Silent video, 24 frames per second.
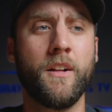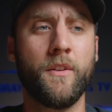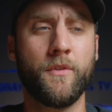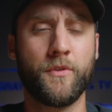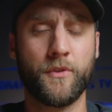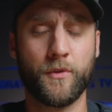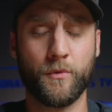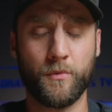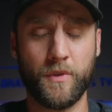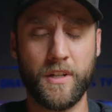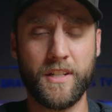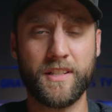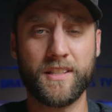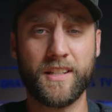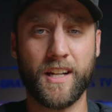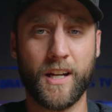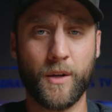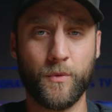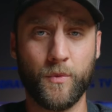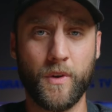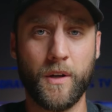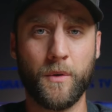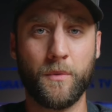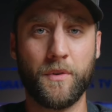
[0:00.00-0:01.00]
The reason I
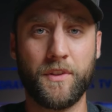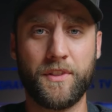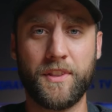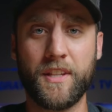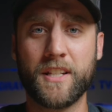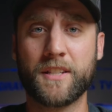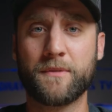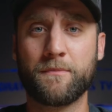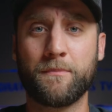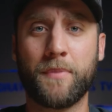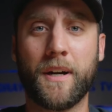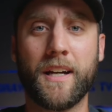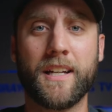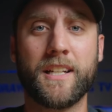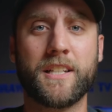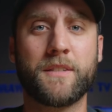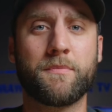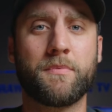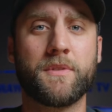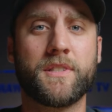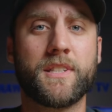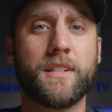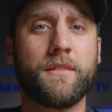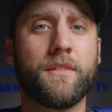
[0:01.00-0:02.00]
went with this bike
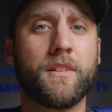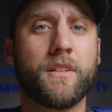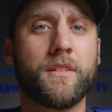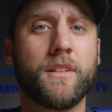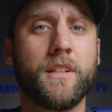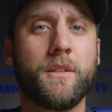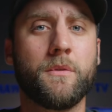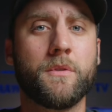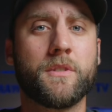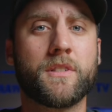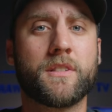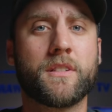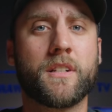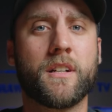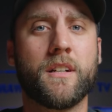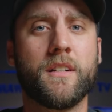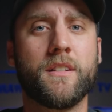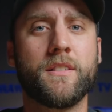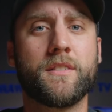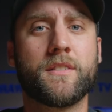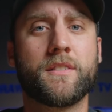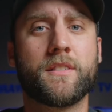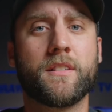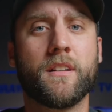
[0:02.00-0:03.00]
specifically was
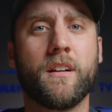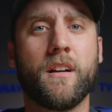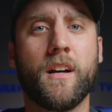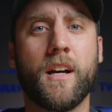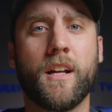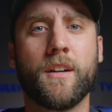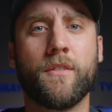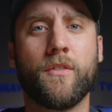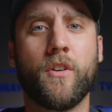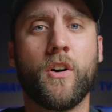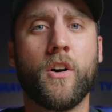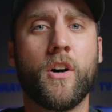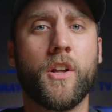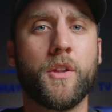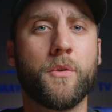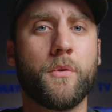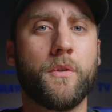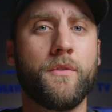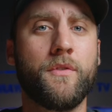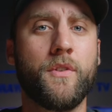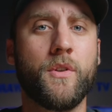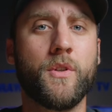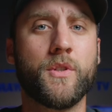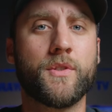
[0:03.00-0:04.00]
because out of all the
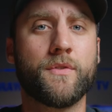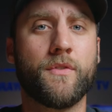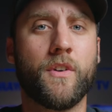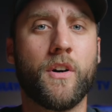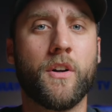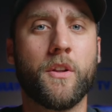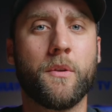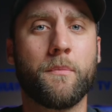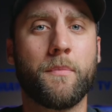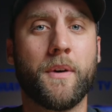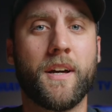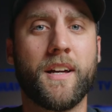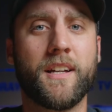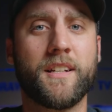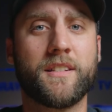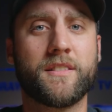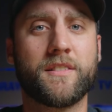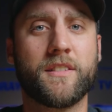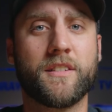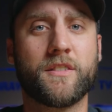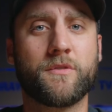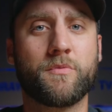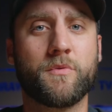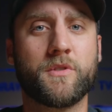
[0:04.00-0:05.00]
reviews of all the bikes,
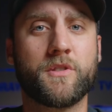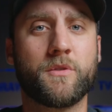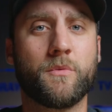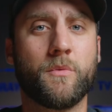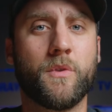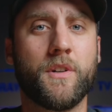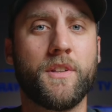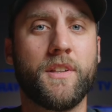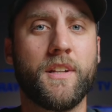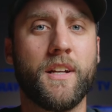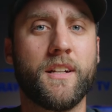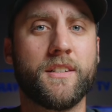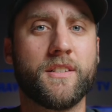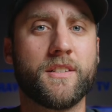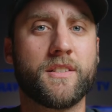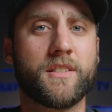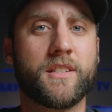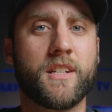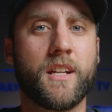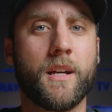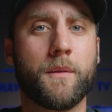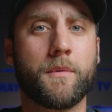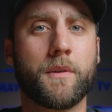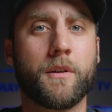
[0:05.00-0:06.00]
this was the one that
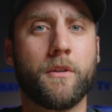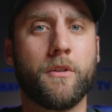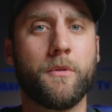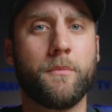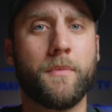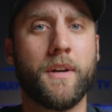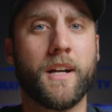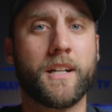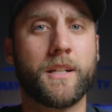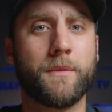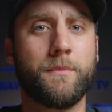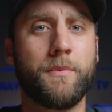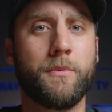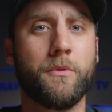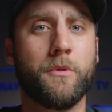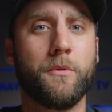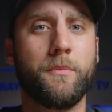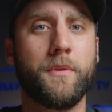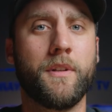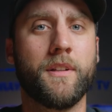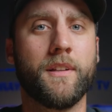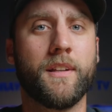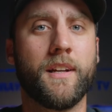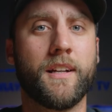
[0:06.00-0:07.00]
just kept coming back to people
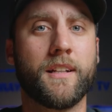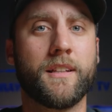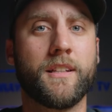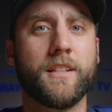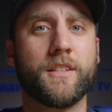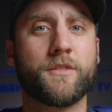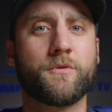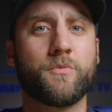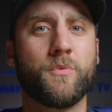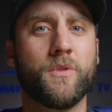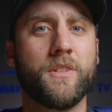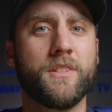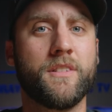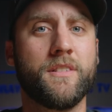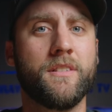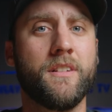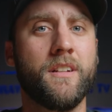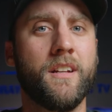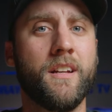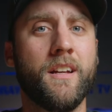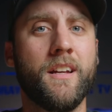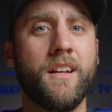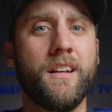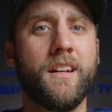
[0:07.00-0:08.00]
being like, this one
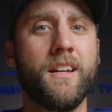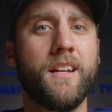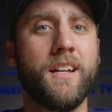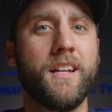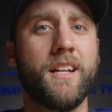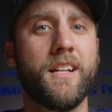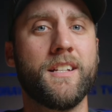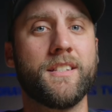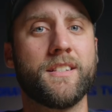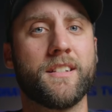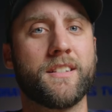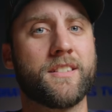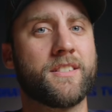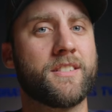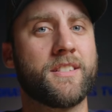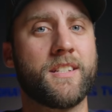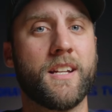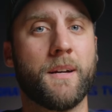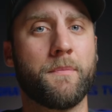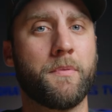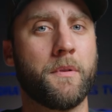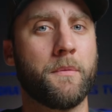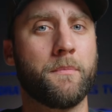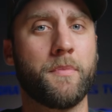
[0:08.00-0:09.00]
is a
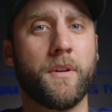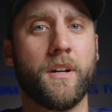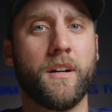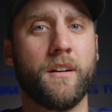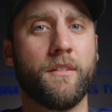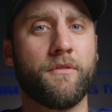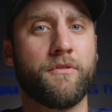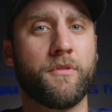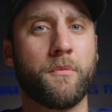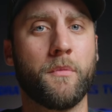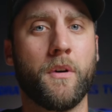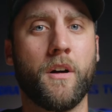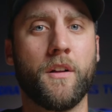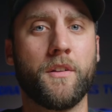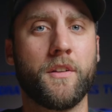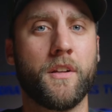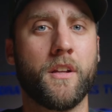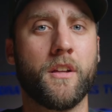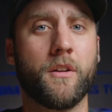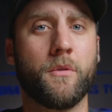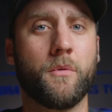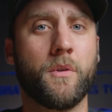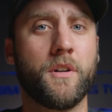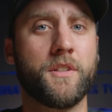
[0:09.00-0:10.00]
step above from all the
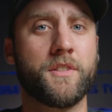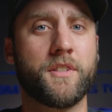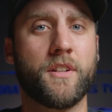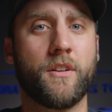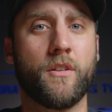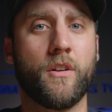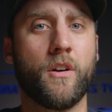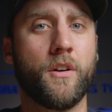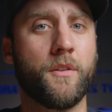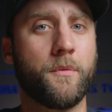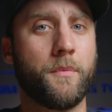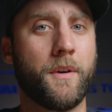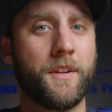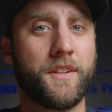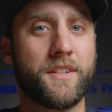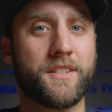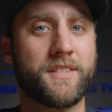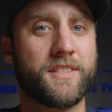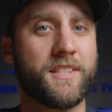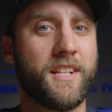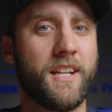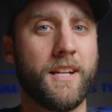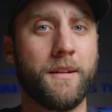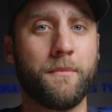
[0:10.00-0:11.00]
other ones that are all about the
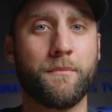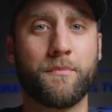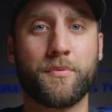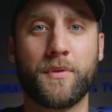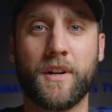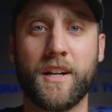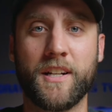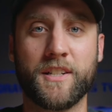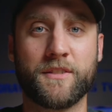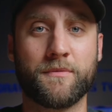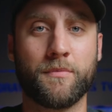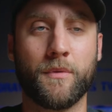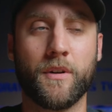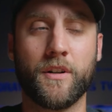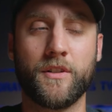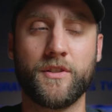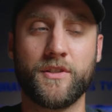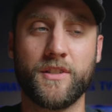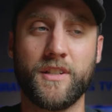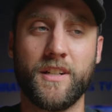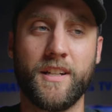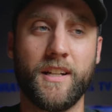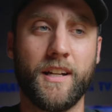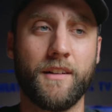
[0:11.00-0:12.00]
same price
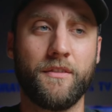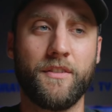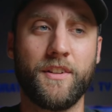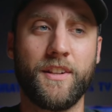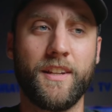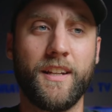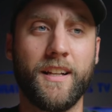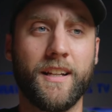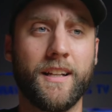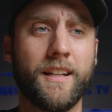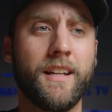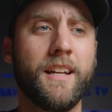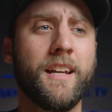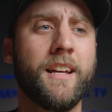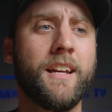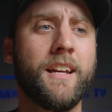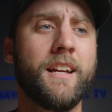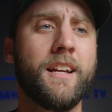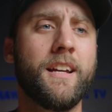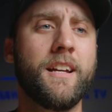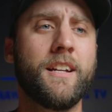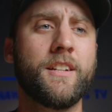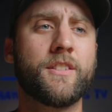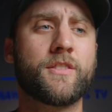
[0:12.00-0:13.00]
margin and everything.
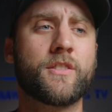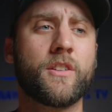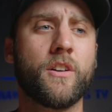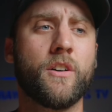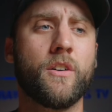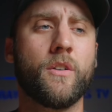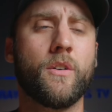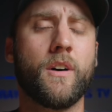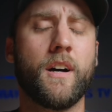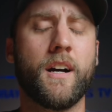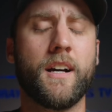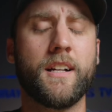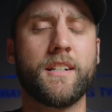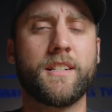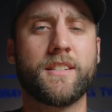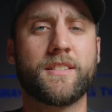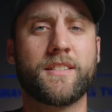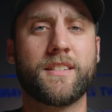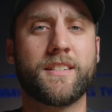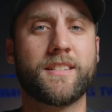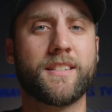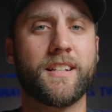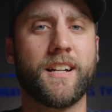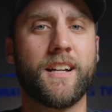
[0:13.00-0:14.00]
And so I
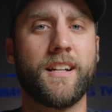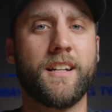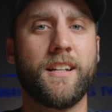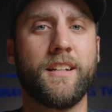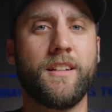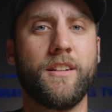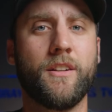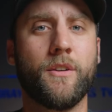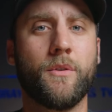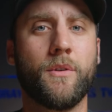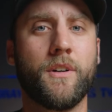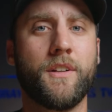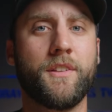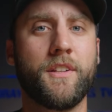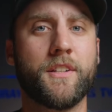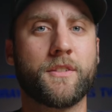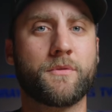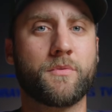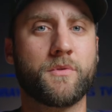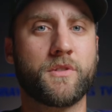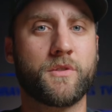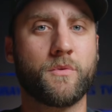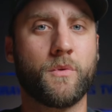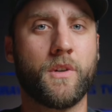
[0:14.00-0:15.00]
just decided, you know what,
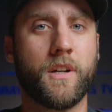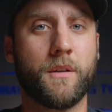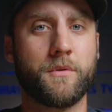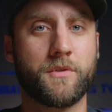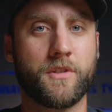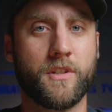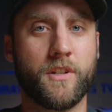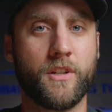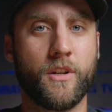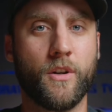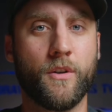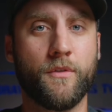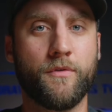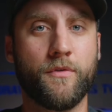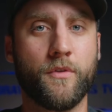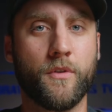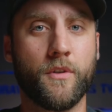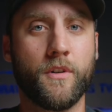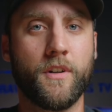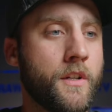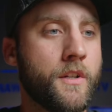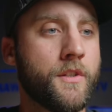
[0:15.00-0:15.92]
this was the one I was going to go for.